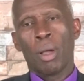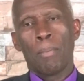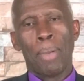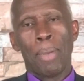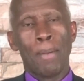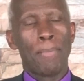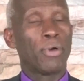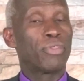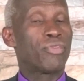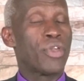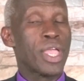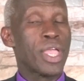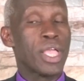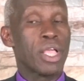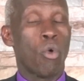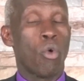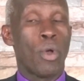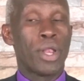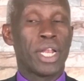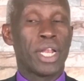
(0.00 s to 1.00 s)
People
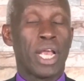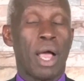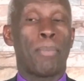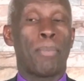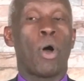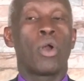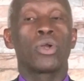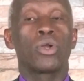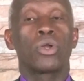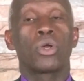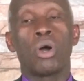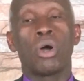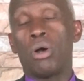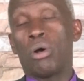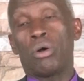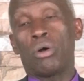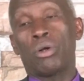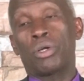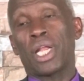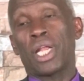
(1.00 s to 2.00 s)
think waiting upon
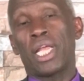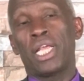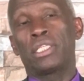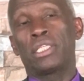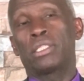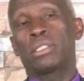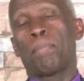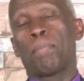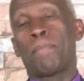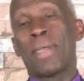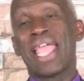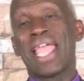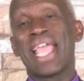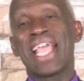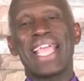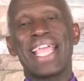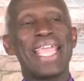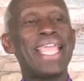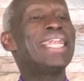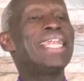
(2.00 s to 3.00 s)
God is
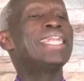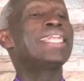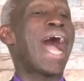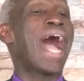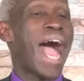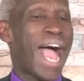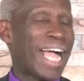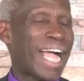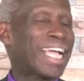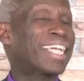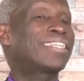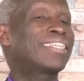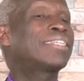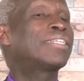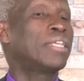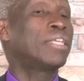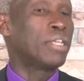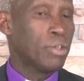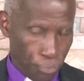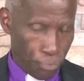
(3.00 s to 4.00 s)
being
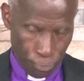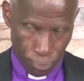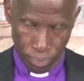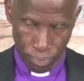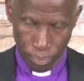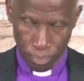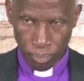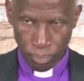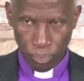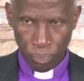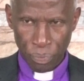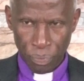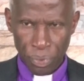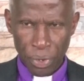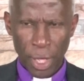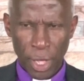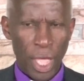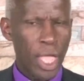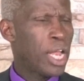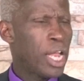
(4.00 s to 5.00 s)
inactive
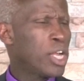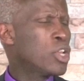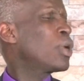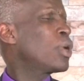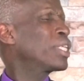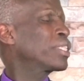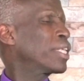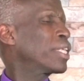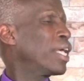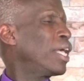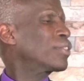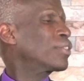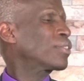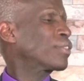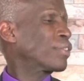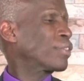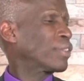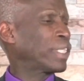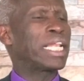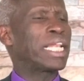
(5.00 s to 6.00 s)
and you are
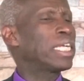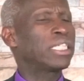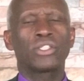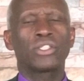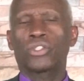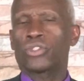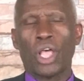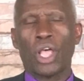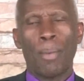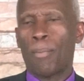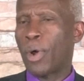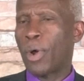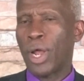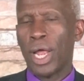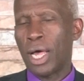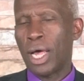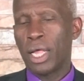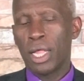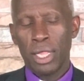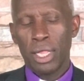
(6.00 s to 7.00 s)
just silent
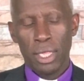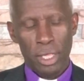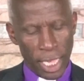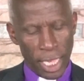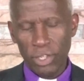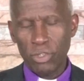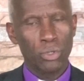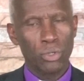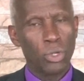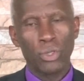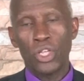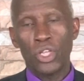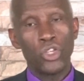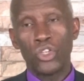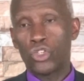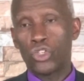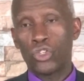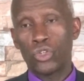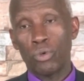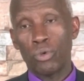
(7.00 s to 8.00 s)
somewhere. That's not the
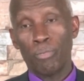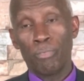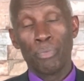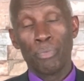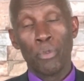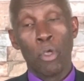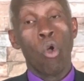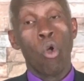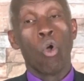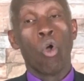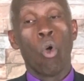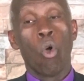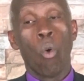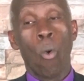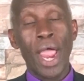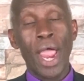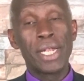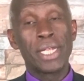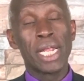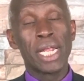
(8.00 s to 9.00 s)
issue.
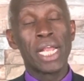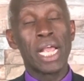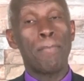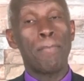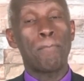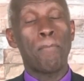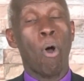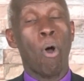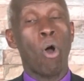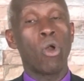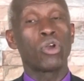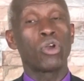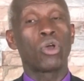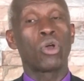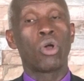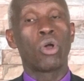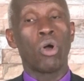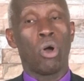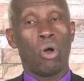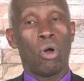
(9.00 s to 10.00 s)
Waiting
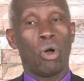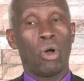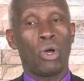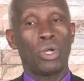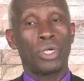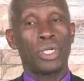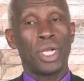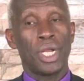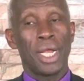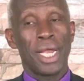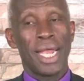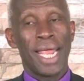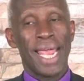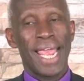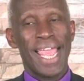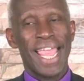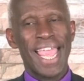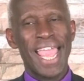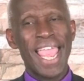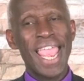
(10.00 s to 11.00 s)
upon God
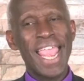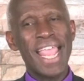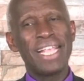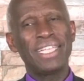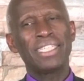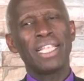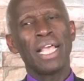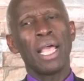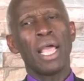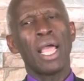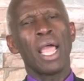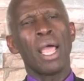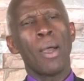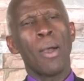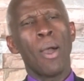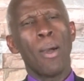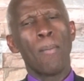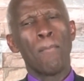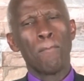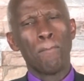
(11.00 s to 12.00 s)
is
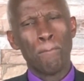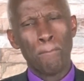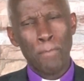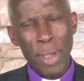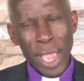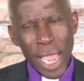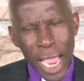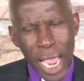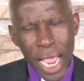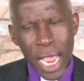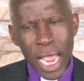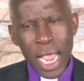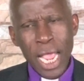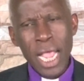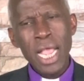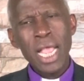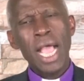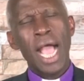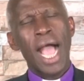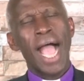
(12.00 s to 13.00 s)

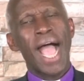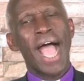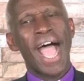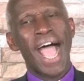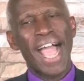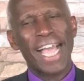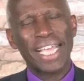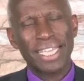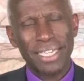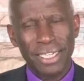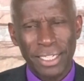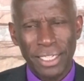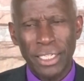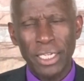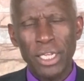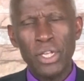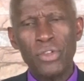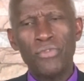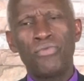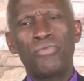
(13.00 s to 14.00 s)
being
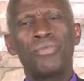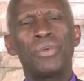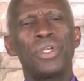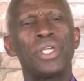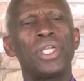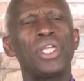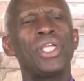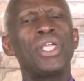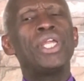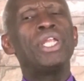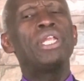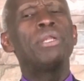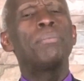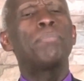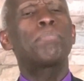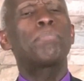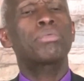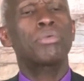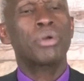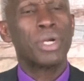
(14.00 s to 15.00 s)
active in
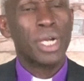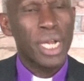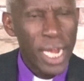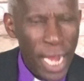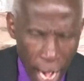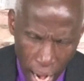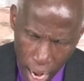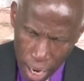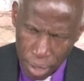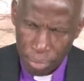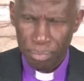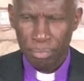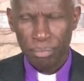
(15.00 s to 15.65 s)
prayer.